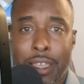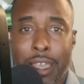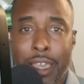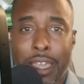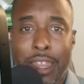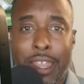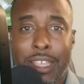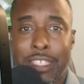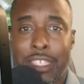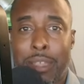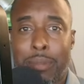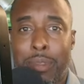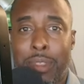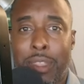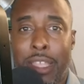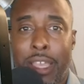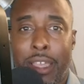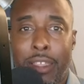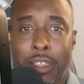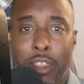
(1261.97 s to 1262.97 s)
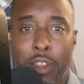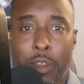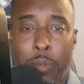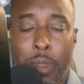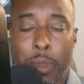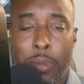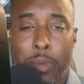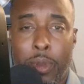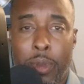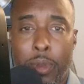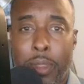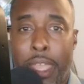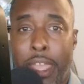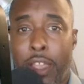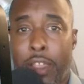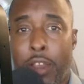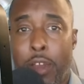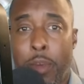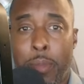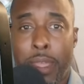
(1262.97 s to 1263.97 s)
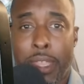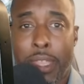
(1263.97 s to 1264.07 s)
It ain't something that, you know, people are like, oh, man,